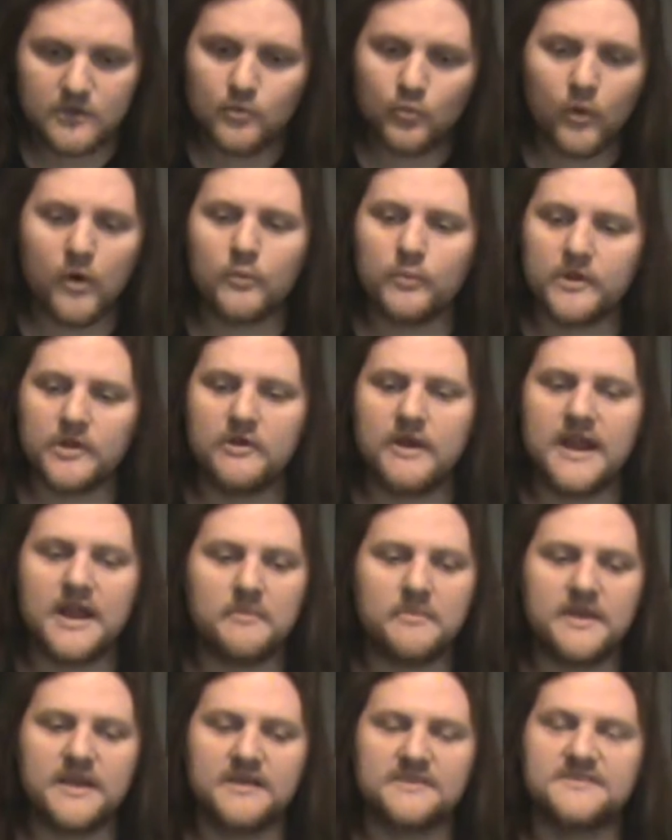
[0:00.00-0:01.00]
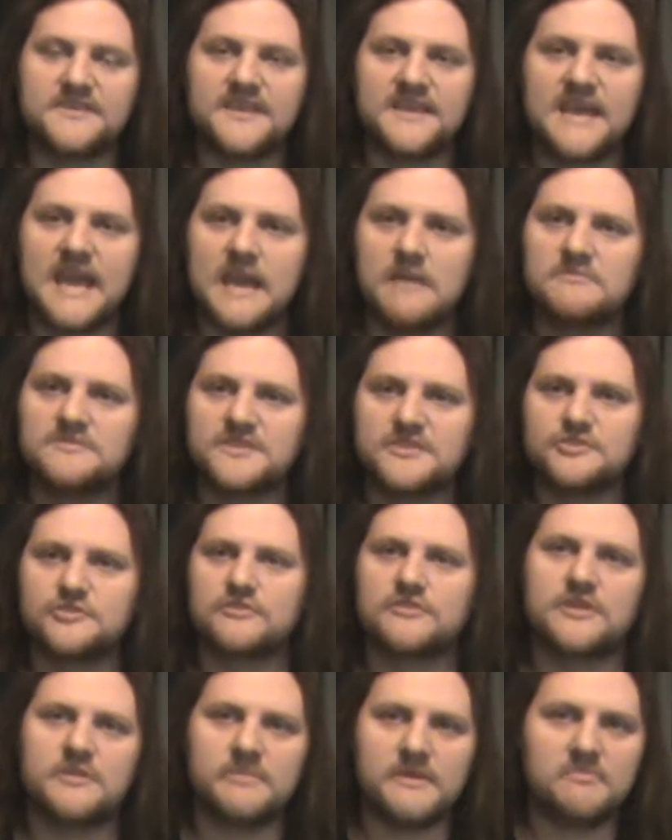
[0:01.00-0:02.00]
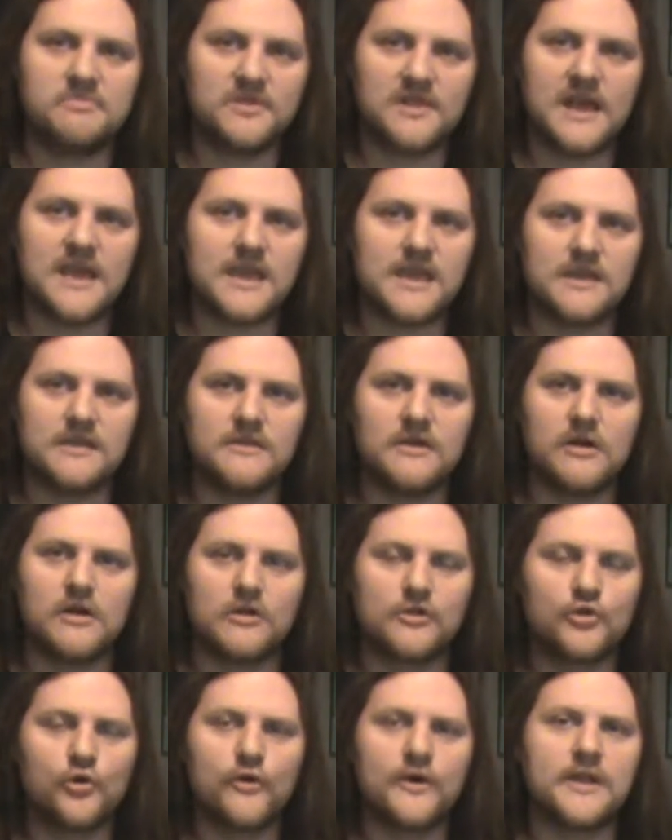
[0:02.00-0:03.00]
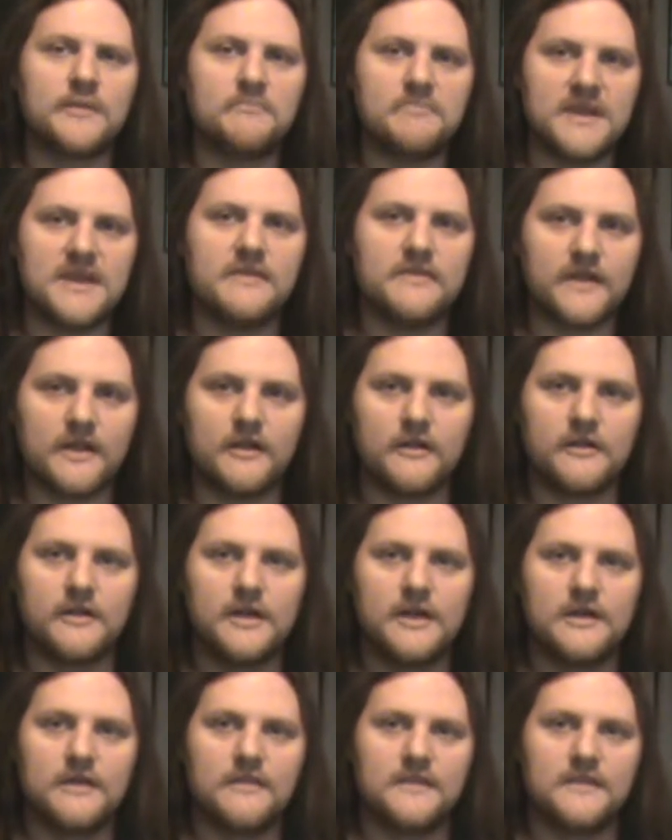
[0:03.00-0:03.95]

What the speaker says: You won't regret it, because the games that you're going to be playing are going to be there.